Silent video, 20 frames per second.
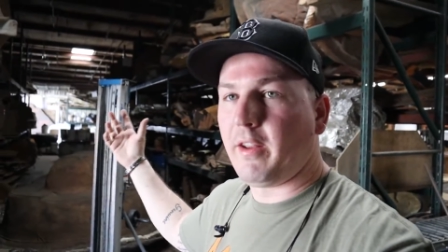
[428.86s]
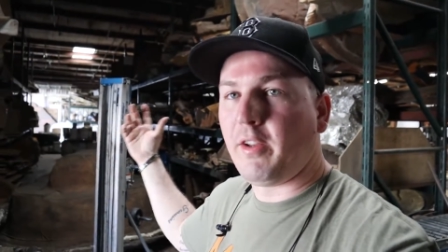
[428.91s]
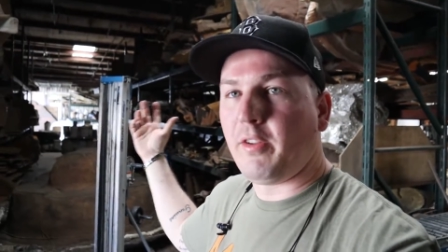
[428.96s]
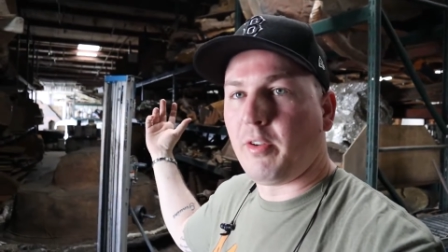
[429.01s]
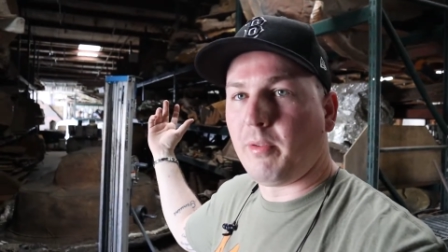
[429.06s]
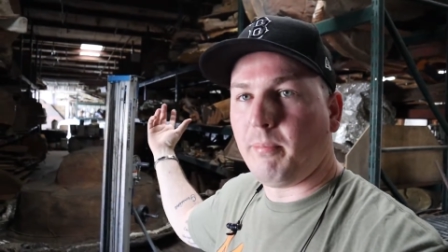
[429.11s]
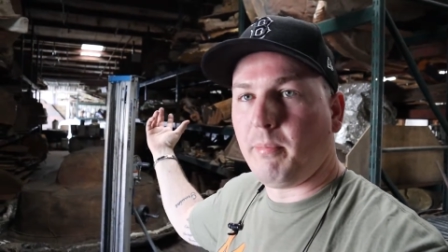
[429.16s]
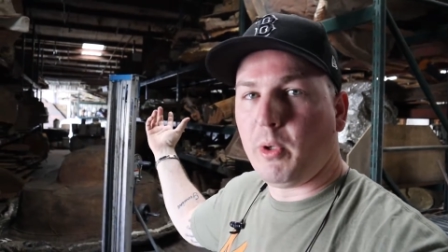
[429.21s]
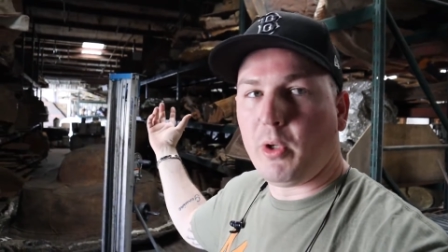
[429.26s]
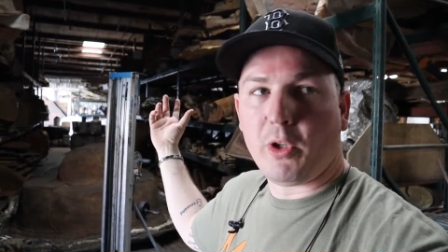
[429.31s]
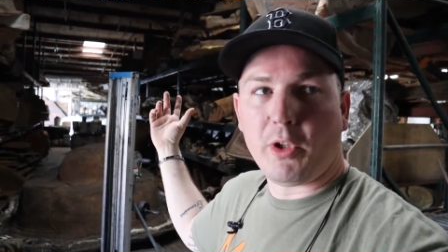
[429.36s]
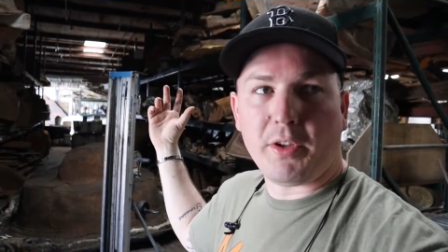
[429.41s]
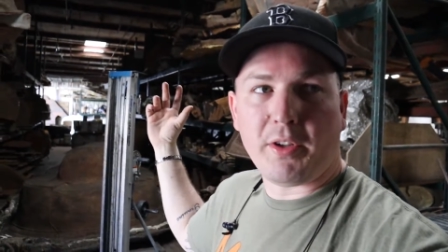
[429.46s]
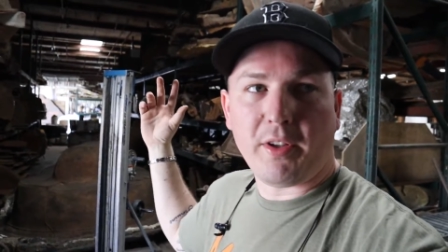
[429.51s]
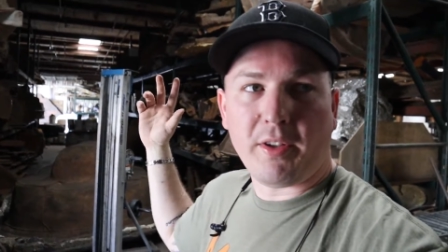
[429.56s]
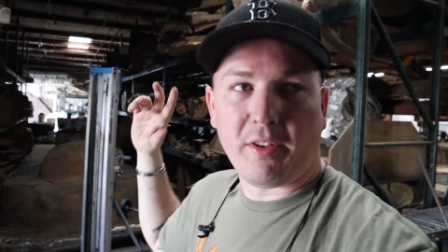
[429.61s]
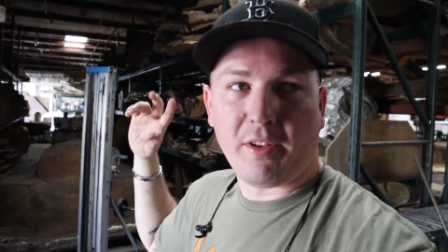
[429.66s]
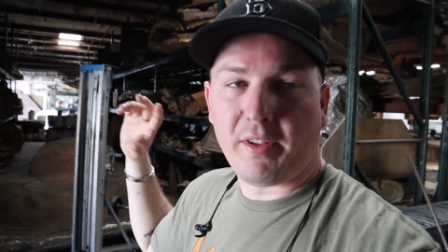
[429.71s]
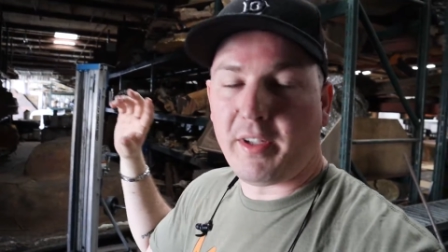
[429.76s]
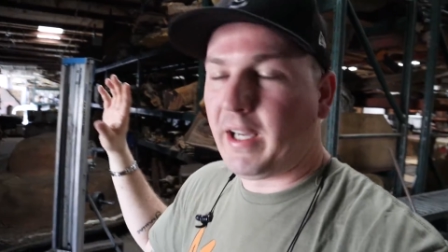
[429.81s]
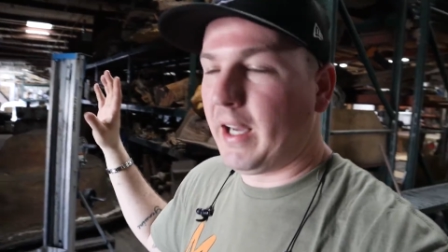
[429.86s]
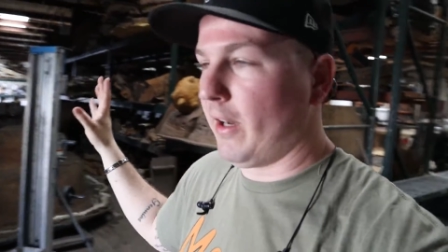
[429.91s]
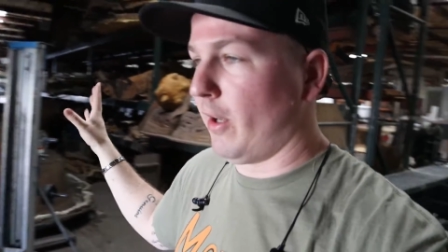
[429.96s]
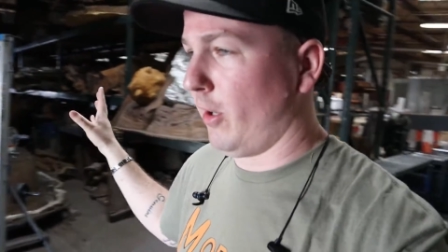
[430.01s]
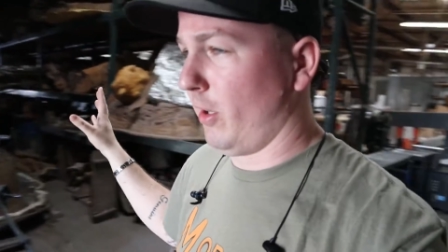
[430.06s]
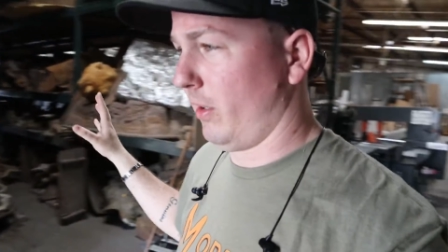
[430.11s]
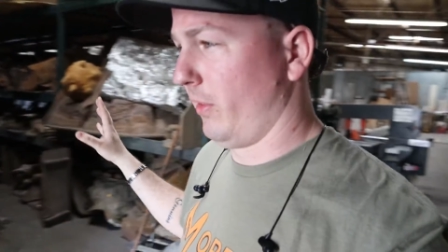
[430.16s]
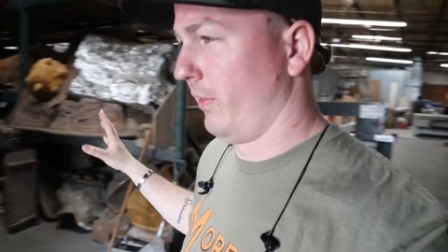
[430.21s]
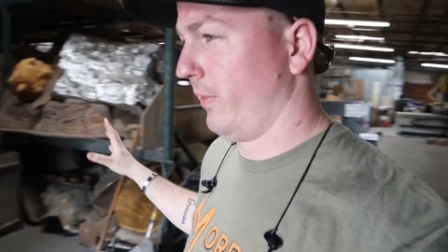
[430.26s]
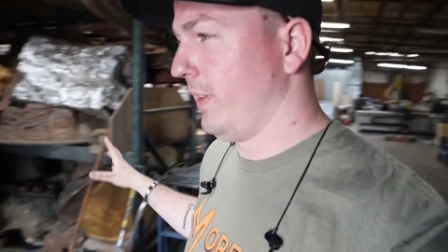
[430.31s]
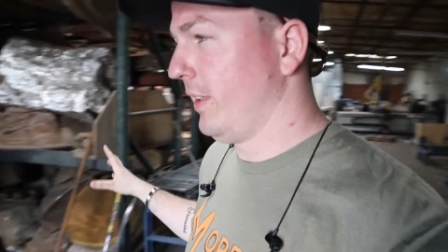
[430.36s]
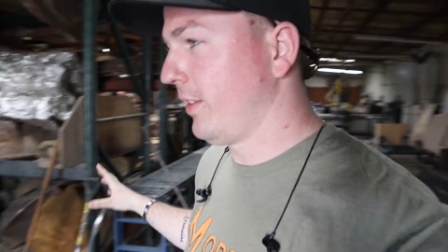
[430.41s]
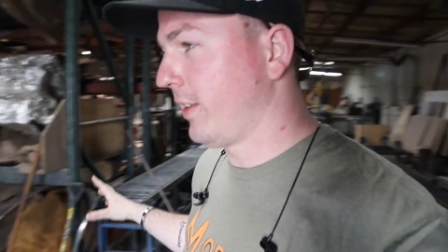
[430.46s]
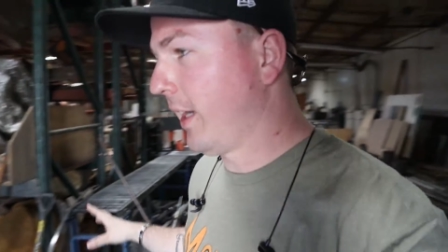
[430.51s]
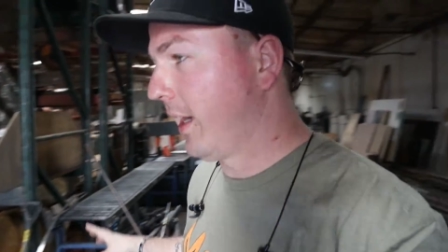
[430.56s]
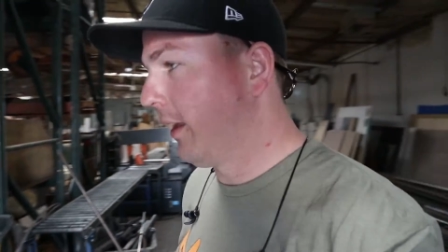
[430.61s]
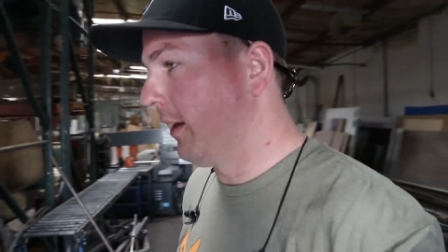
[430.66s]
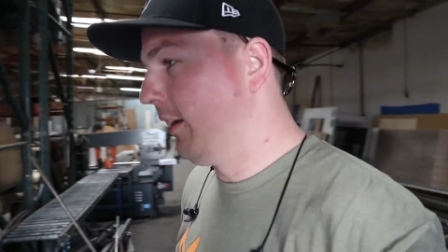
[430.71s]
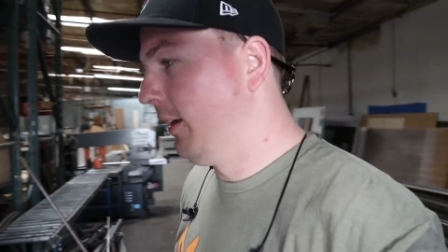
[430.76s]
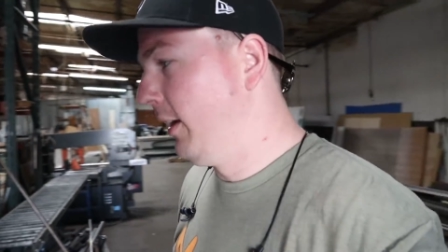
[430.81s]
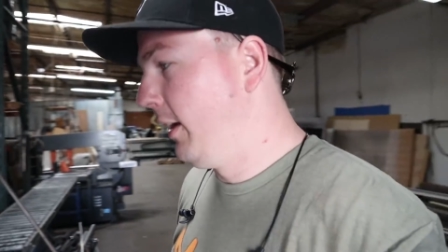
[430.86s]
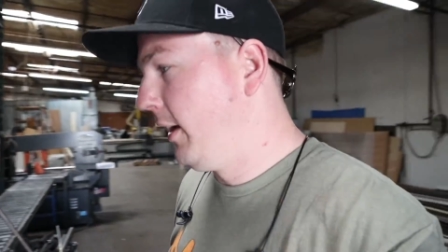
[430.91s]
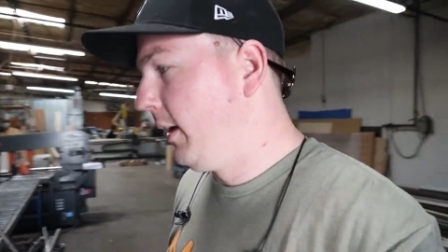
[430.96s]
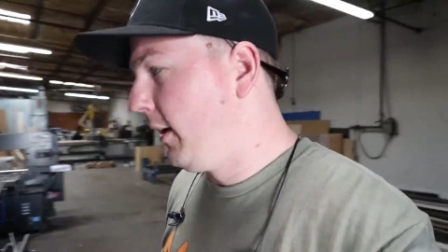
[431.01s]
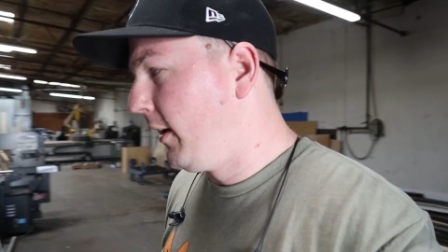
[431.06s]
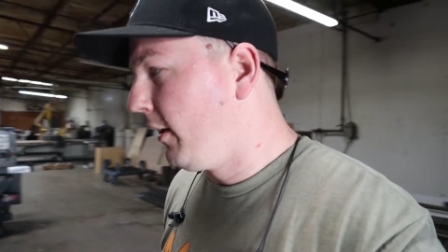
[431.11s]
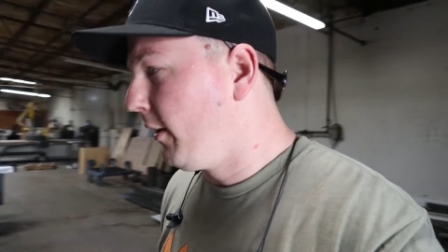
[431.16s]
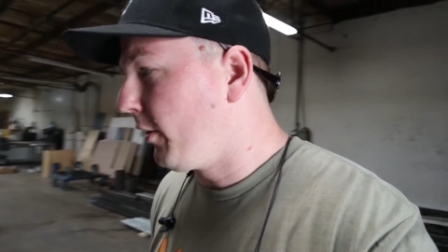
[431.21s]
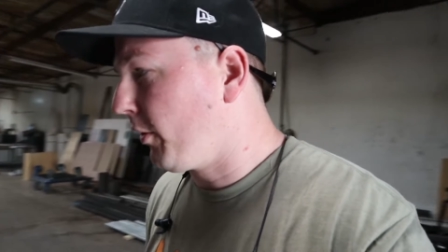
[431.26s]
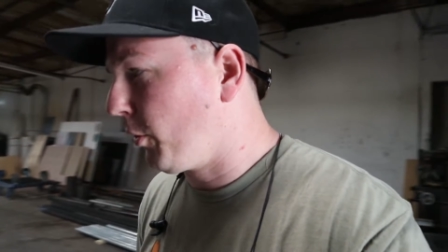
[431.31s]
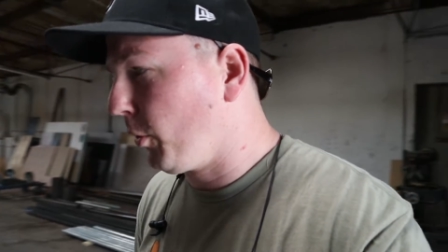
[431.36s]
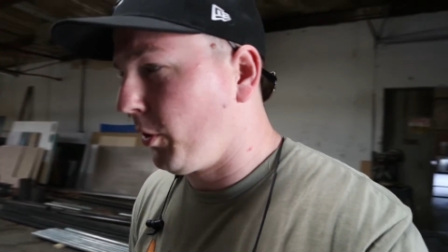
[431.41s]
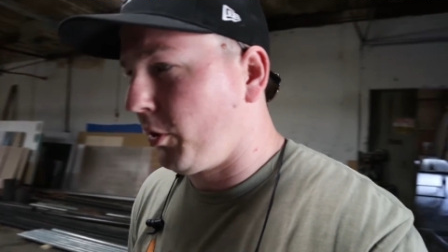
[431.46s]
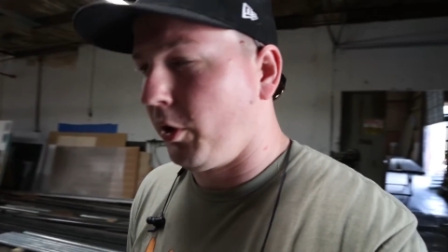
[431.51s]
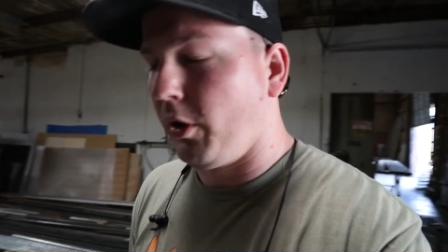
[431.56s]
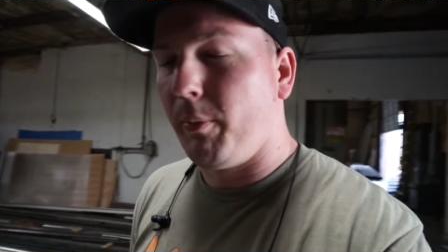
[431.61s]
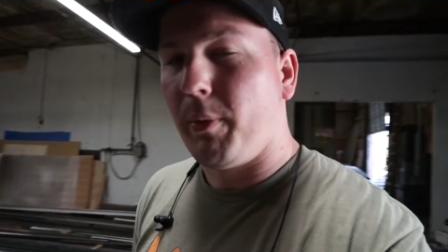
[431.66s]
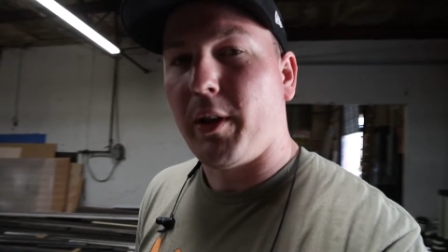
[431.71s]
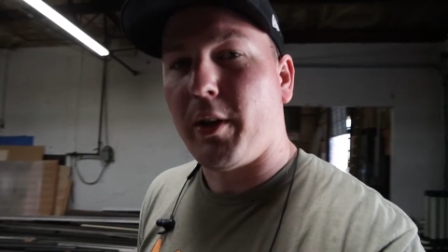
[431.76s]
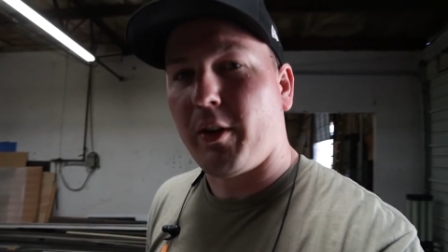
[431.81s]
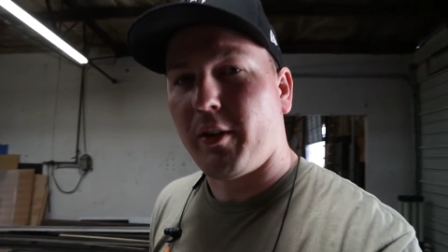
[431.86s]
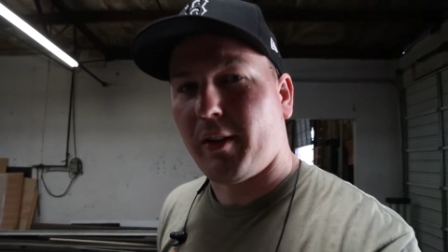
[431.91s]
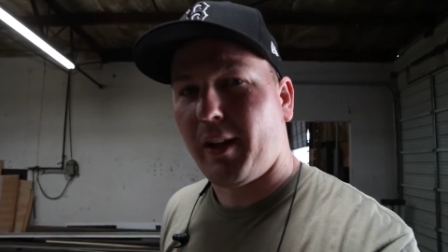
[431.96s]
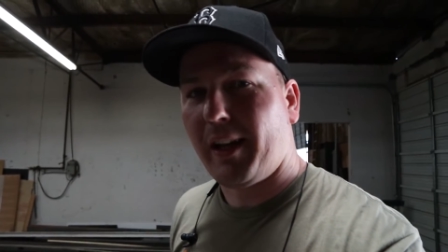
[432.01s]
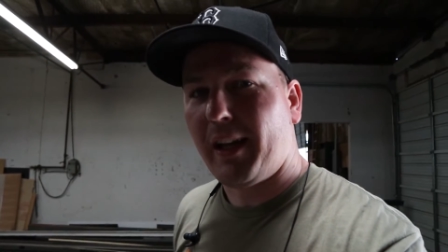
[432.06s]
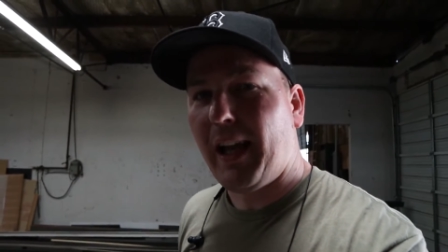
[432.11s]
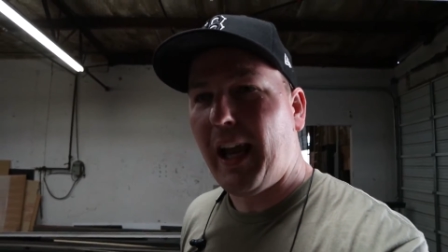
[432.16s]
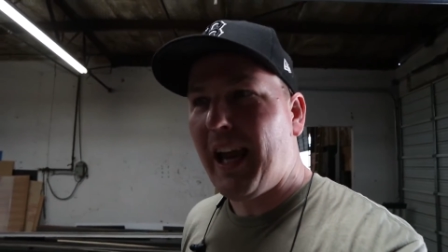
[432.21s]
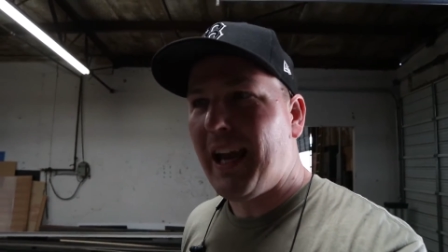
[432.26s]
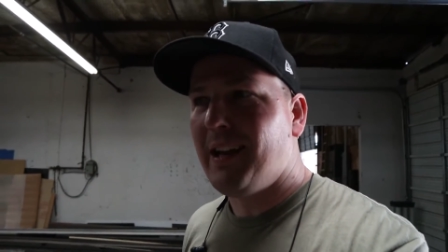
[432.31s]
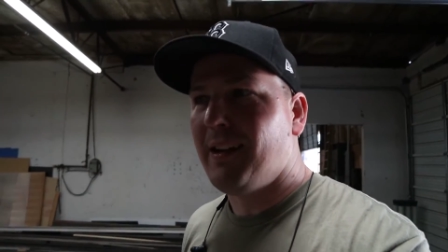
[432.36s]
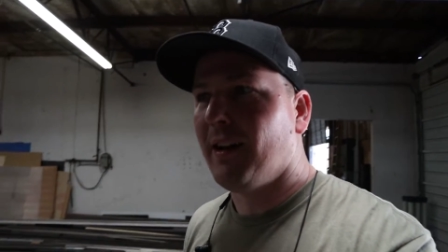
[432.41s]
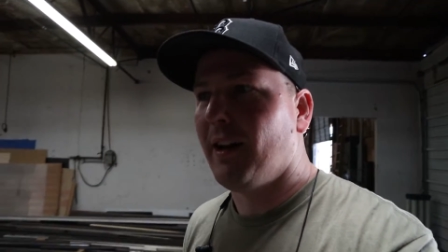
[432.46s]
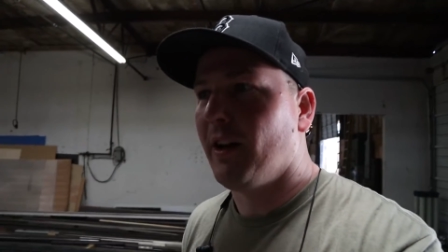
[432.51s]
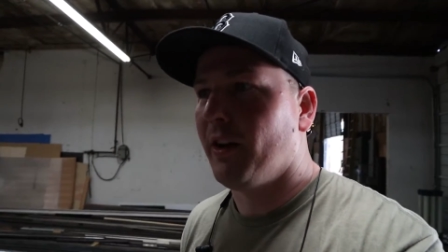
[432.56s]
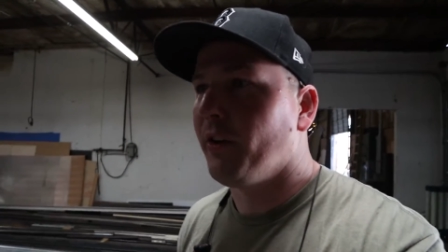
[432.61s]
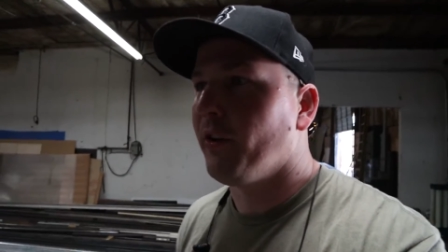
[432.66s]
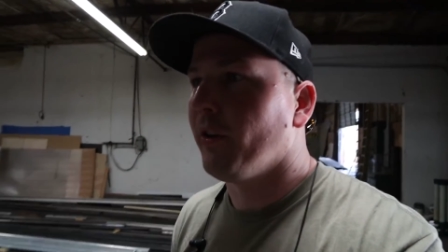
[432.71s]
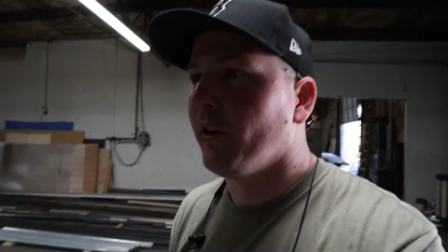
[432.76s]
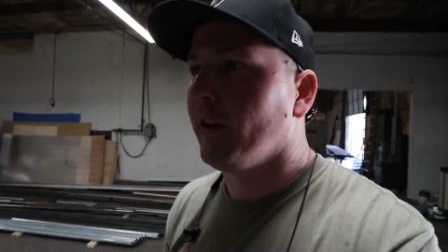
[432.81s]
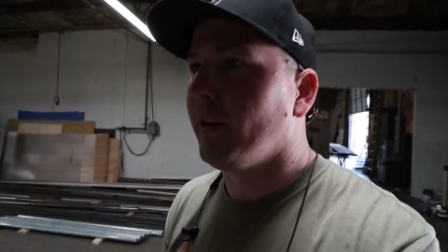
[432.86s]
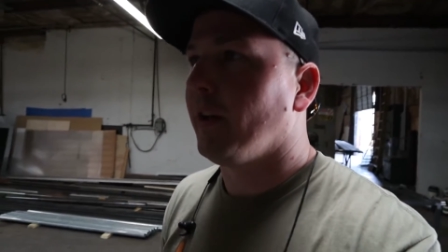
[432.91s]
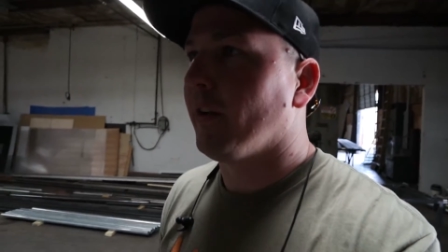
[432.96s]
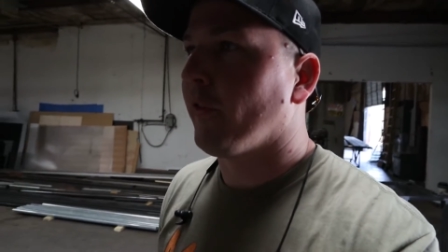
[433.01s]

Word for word: of these are molds. This is not all of them. He's got, Stuart told me there's like 800